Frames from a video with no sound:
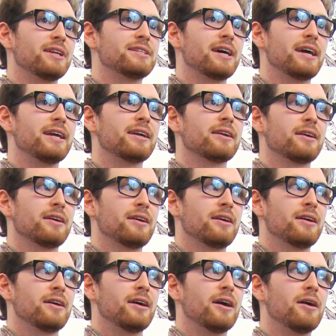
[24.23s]
They take
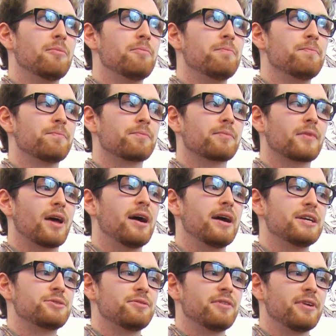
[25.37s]
art
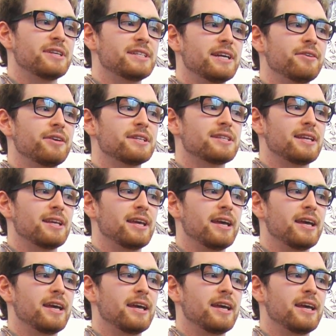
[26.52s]
history very seriously